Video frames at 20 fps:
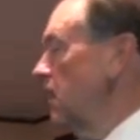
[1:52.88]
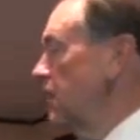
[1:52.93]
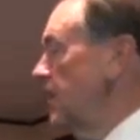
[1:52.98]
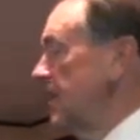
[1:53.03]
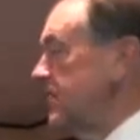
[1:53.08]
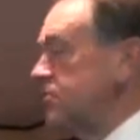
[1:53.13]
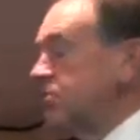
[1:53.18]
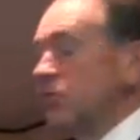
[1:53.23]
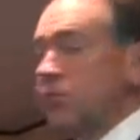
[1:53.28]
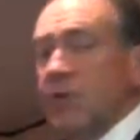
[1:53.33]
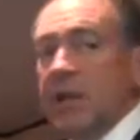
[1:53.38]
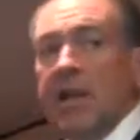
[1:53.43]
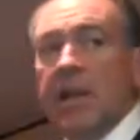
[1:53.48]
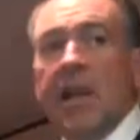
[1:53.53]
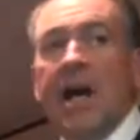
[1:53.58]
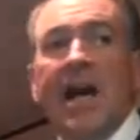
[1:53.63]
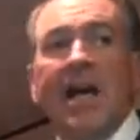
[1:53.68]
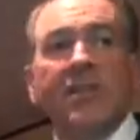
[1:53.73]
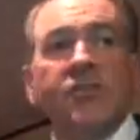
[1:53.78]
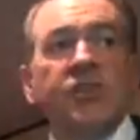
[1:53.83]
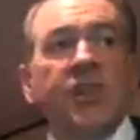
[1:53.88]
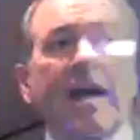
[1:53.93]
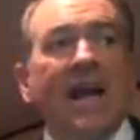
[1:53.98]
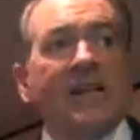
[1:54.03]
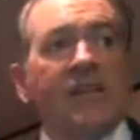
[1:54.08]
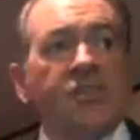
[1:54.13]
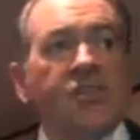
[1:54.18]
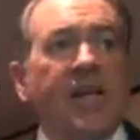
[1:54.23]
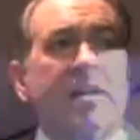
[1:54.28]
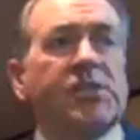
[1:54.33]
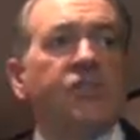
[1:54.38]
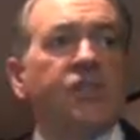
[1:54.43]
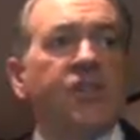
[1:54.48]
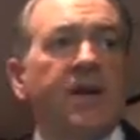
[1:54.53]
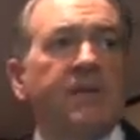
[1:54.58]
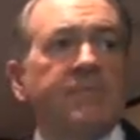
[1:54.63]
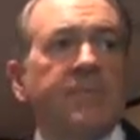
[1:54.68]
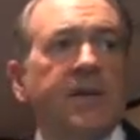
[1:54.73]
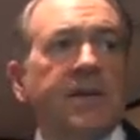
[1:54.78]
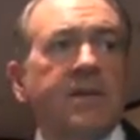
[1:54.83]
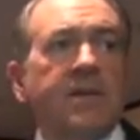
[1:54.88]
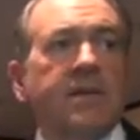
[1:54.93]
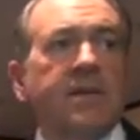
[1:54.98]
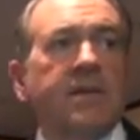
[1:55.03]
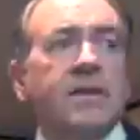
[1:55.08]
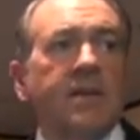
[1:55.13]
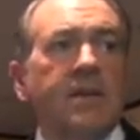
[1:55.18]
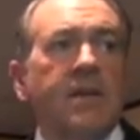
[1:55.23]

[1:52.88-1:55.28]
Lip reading: than to realize that I said something